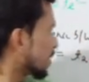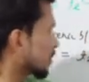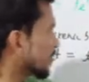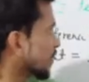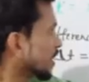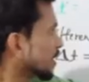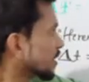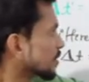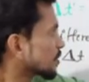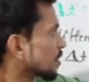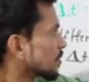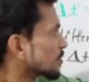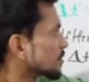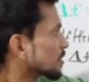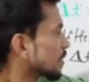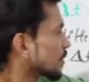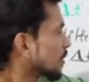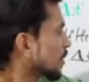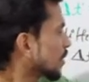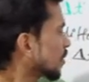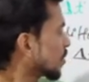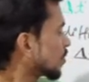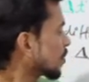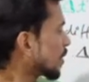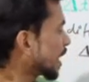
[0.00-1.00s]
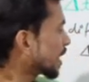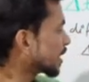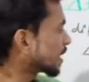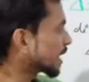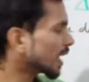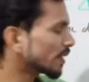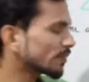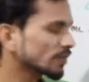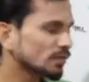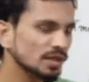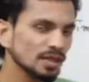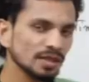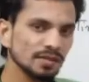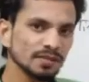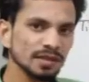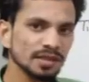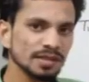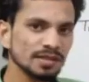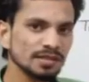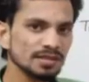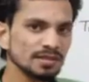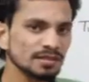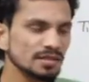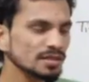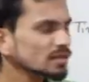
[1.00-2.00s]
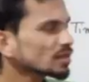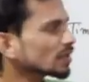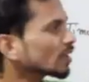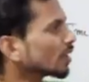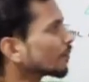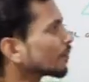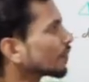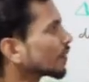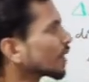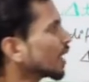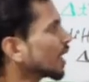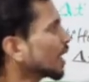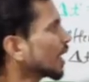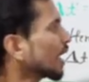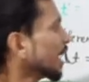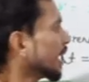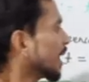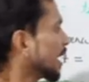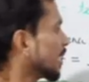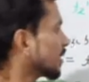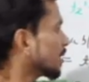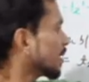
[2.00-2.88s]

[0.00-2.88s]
by this observer O at time t1 instant, and